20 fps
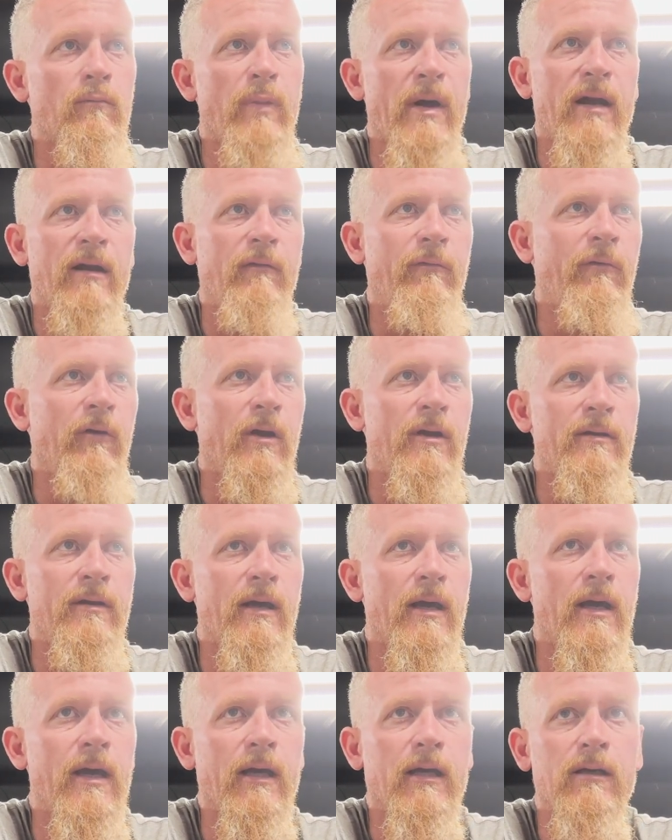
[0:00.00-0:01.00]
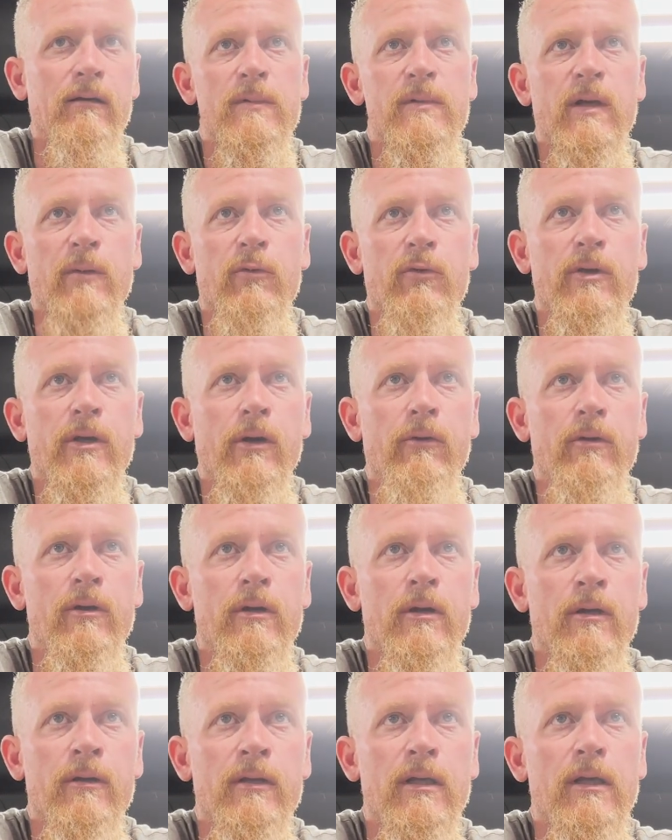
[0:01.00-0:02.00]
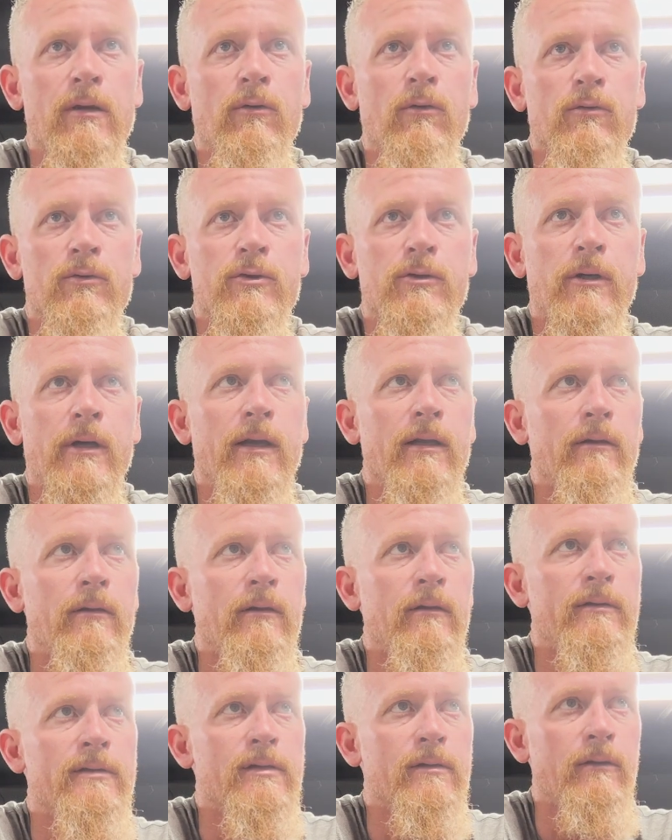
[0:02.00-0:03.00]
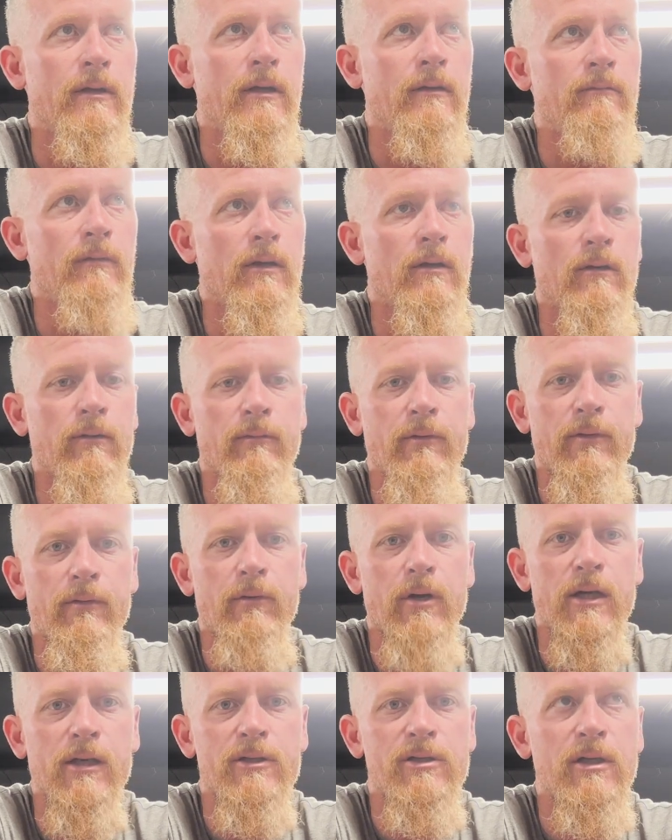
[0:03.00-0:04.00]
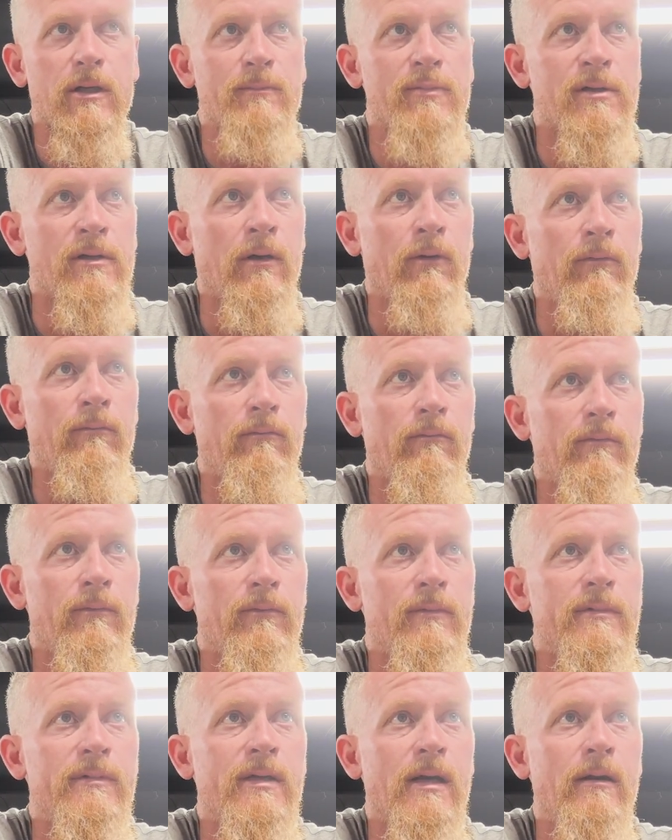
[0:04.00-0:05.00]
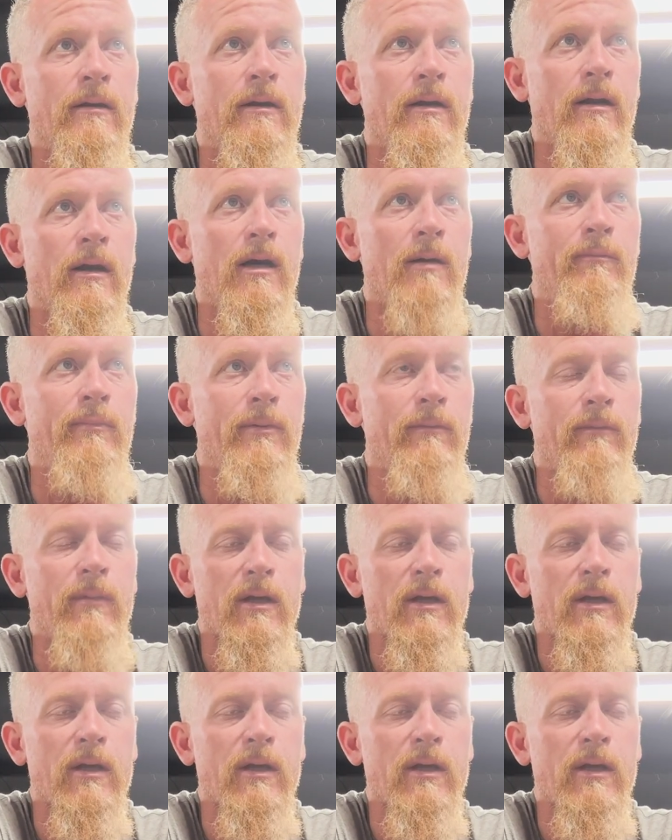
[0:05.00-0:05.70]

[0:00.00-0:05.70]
padded front deck, double coated on the old trailer so that, the rock chips don't tear it up.